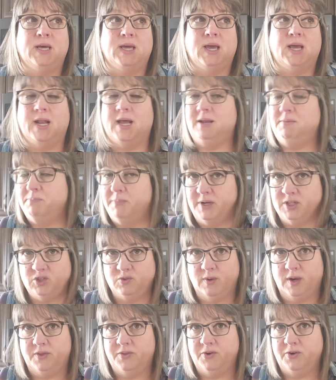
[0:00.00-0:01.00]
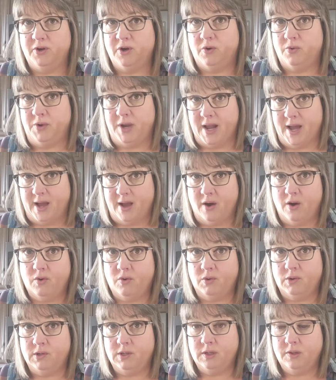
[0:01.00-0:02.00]
And I'd much rather know
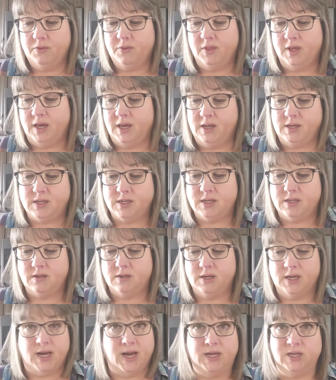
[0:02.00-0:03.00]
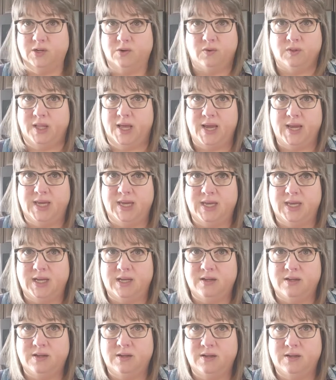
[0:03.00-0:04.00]
now that I don't like
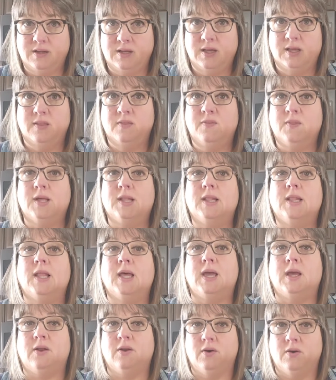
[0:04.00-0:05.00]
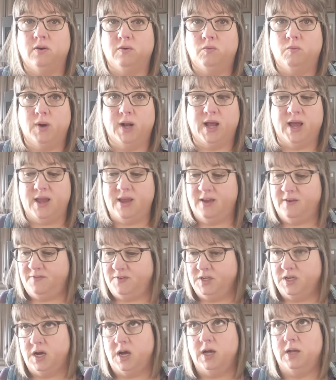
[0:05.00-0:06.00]
it than later, when I
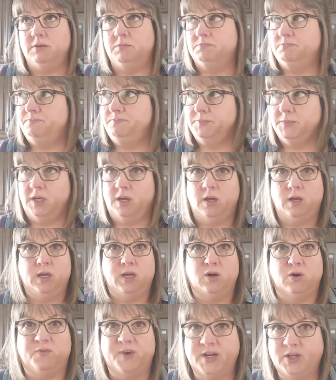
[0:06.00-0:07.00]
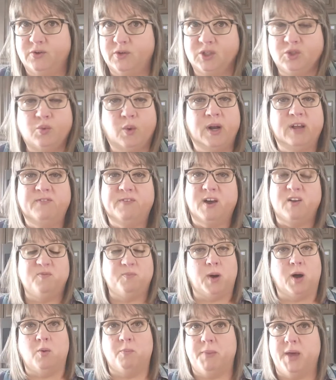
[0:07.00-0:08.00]
have done, you know, if I do a
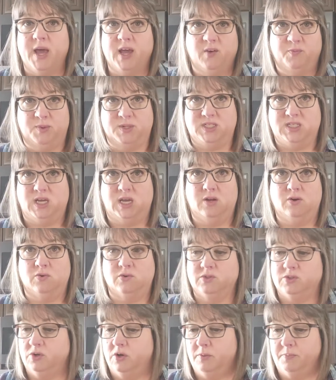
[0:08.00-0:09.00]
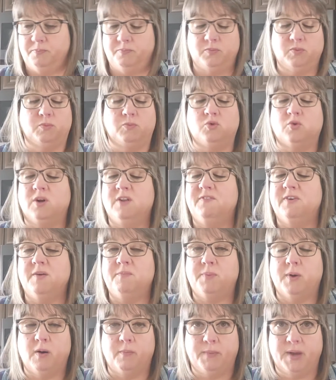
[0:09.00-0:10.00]
25-pound bag of potatoes or a
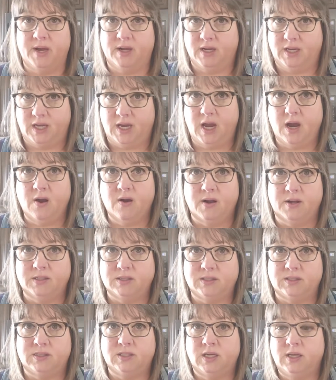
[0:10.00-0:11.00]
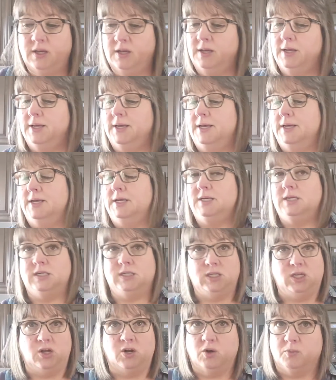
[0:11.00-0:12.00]
25-pound bag of carrots,
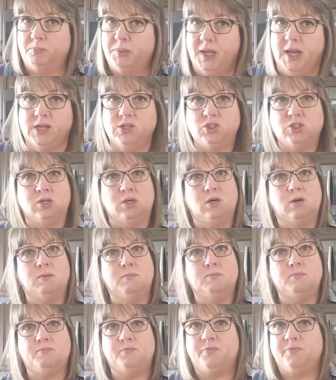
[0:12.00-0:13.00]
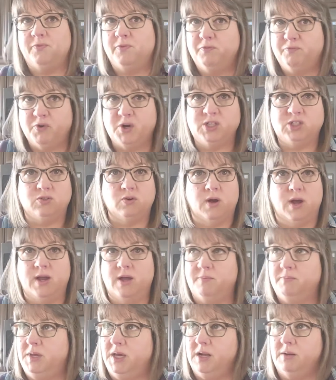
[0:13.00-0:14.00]
you know, blanch them, freeze dry
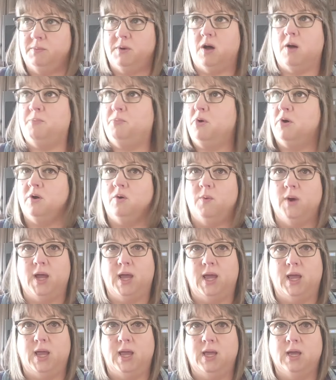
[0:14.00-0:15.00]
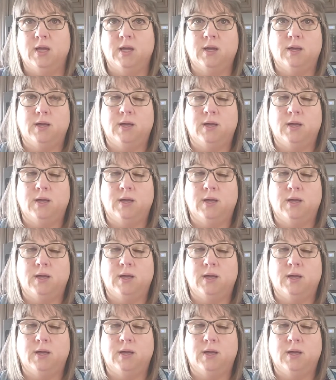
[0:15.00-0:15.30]
them, get them all put away,